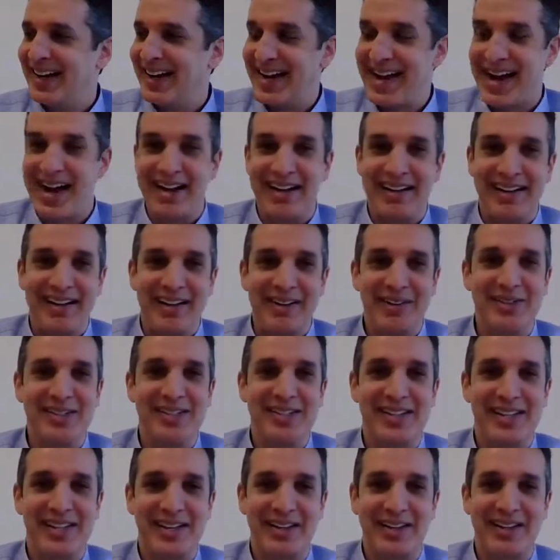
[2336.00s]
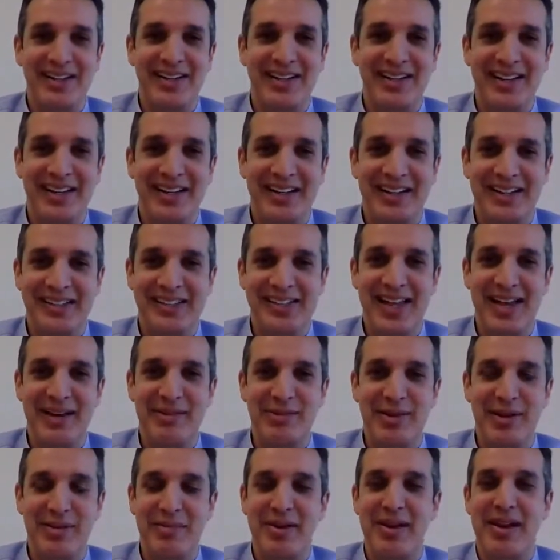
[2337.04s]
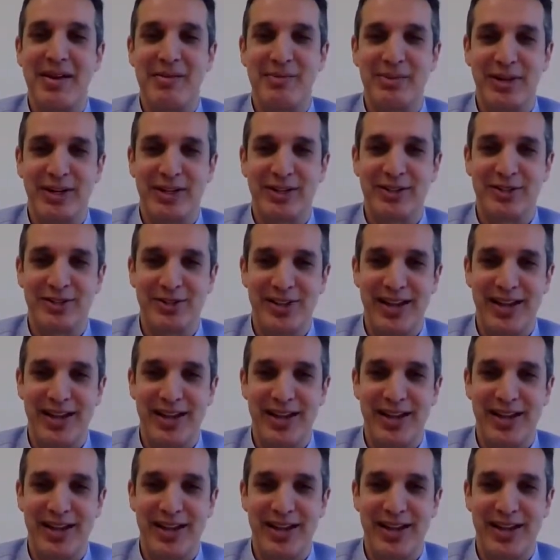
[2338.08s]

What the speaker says: It was literally late. Well, I mean, I worked too